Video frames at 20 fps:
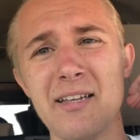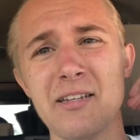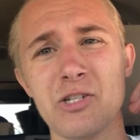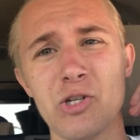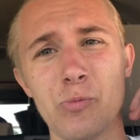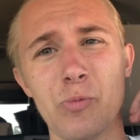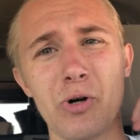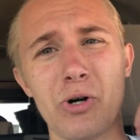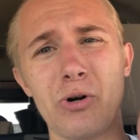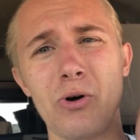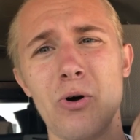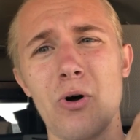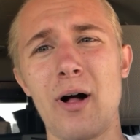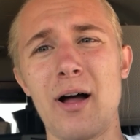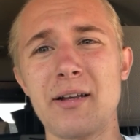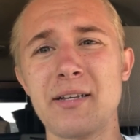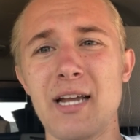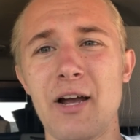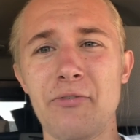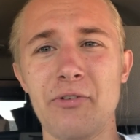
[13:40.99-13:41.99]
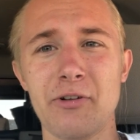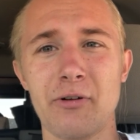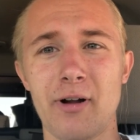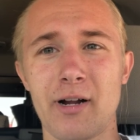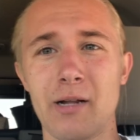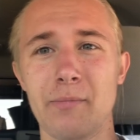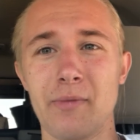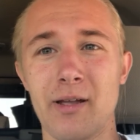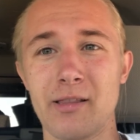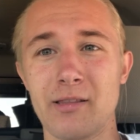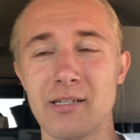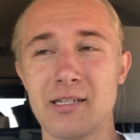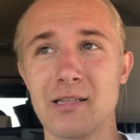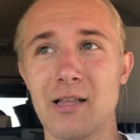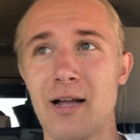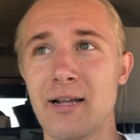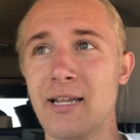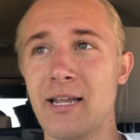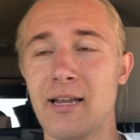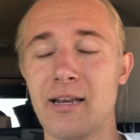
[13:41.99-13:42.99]
Super cool. I definitely recommend
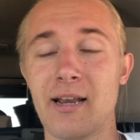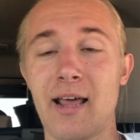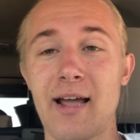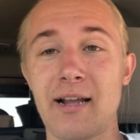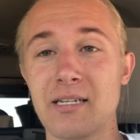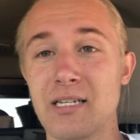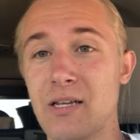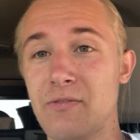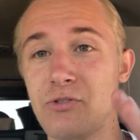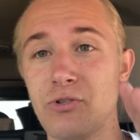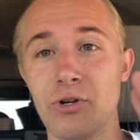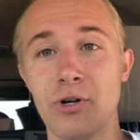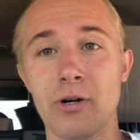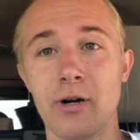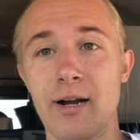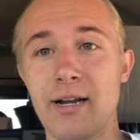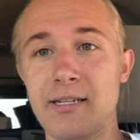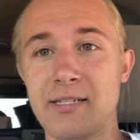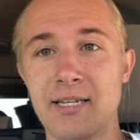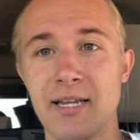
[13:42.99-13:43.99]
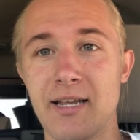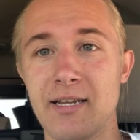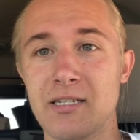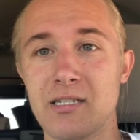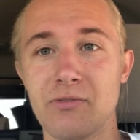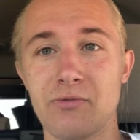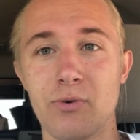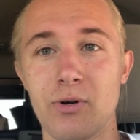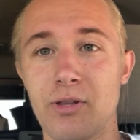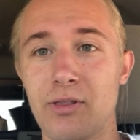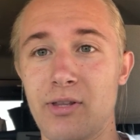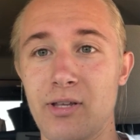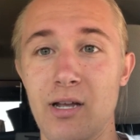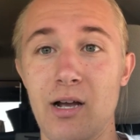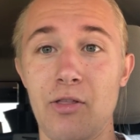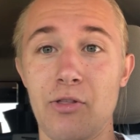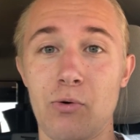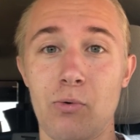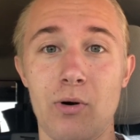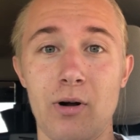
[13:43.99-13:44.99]
the Canyon X. Gives you a great taste of what the
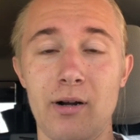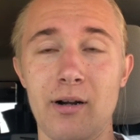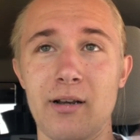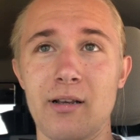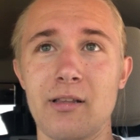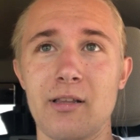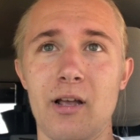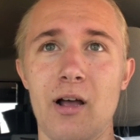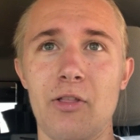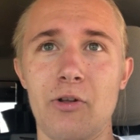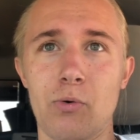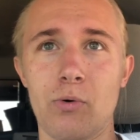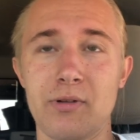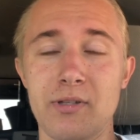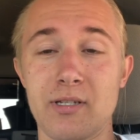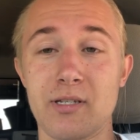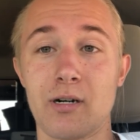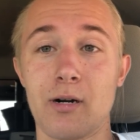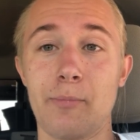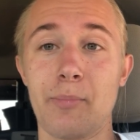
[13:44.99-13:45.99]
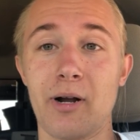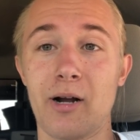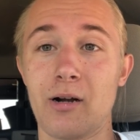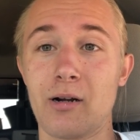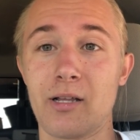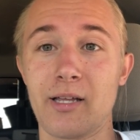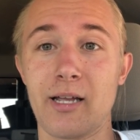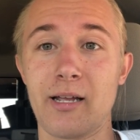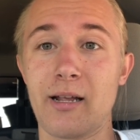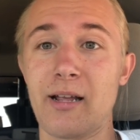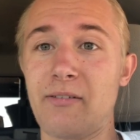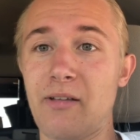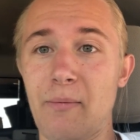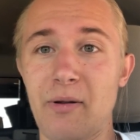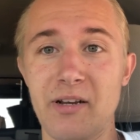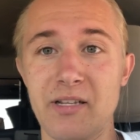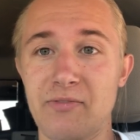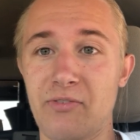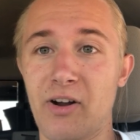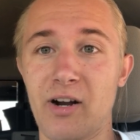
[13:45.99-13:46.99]
other one, the other ones are apparently. I
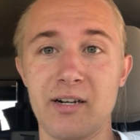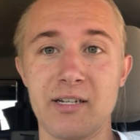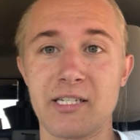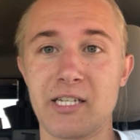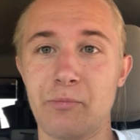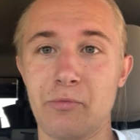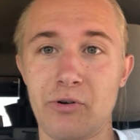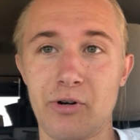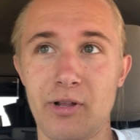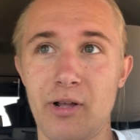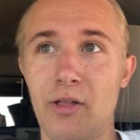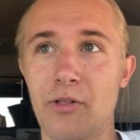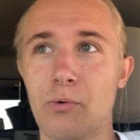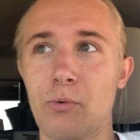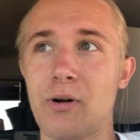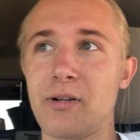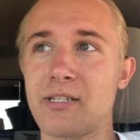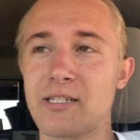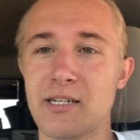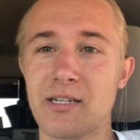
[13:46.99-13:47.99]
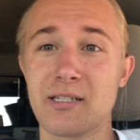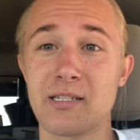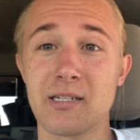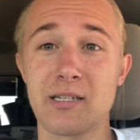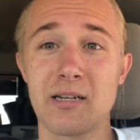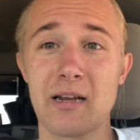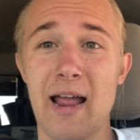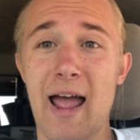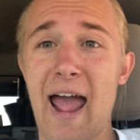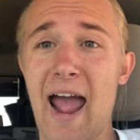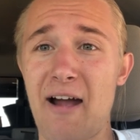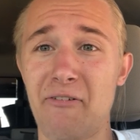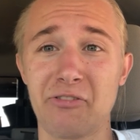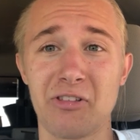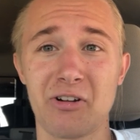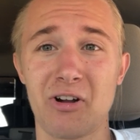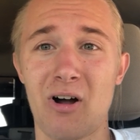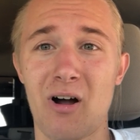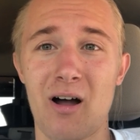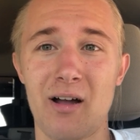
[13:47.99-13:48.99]
mean, it's very similar to the other ones and it's half
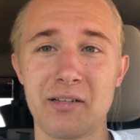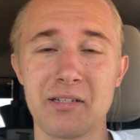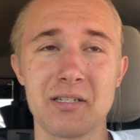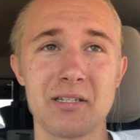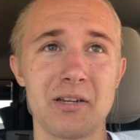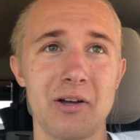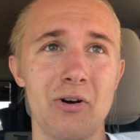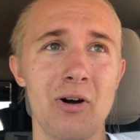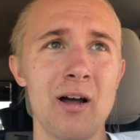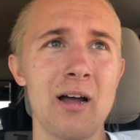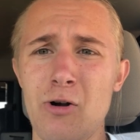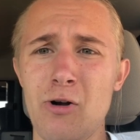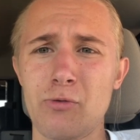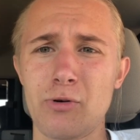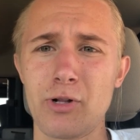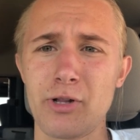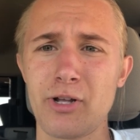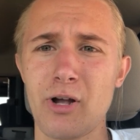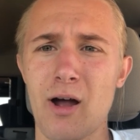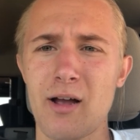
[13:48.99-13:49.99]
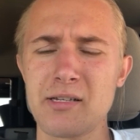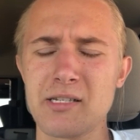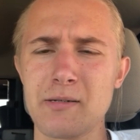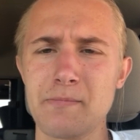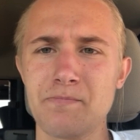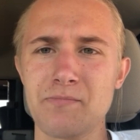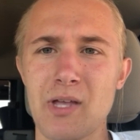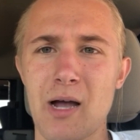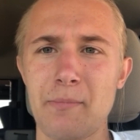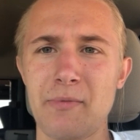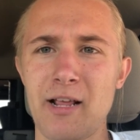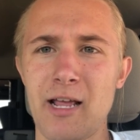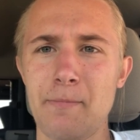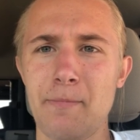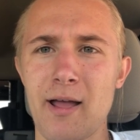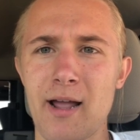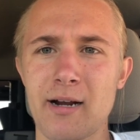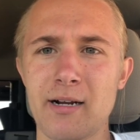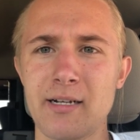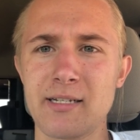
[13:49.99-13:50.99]
the cost. So really awesome. I'm going to head
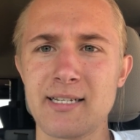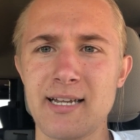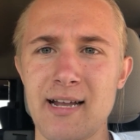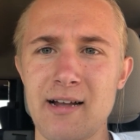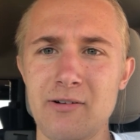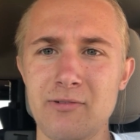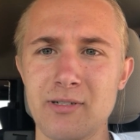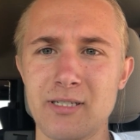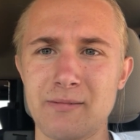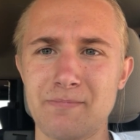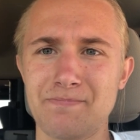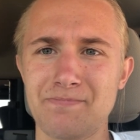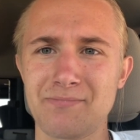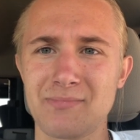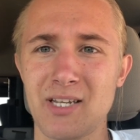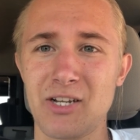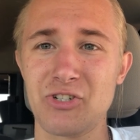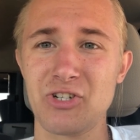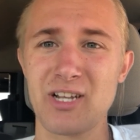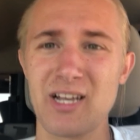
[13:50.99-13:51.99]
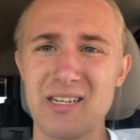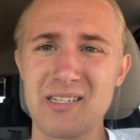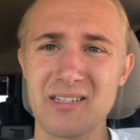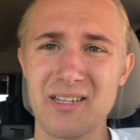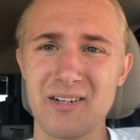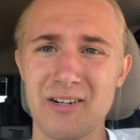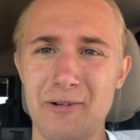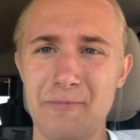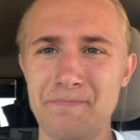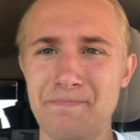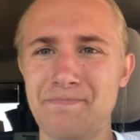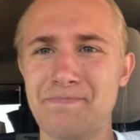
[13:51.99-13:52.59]
back into town and catch you guys later.